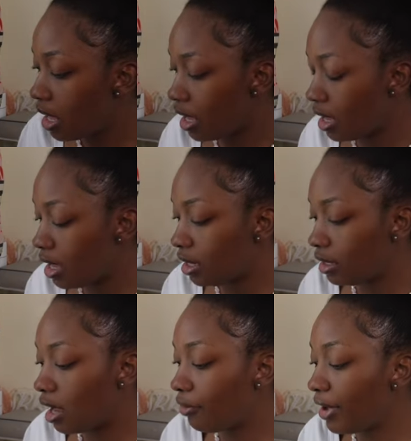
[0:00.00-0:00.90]
and
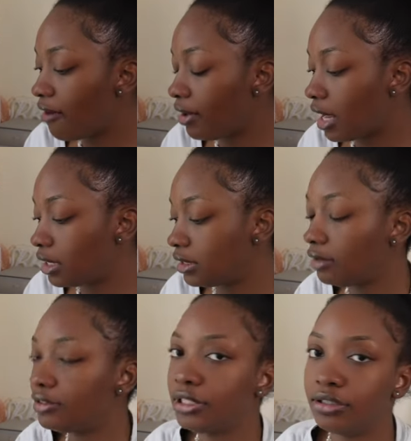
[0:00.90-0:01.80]
yeah we have a lot of
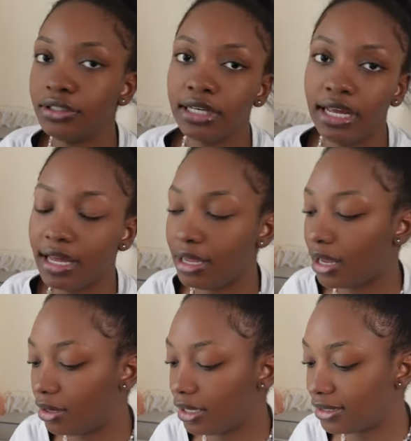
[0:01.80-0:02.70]
stuff to do today
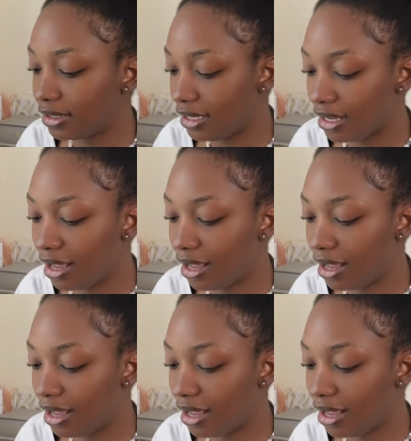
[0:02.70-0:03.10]
honestly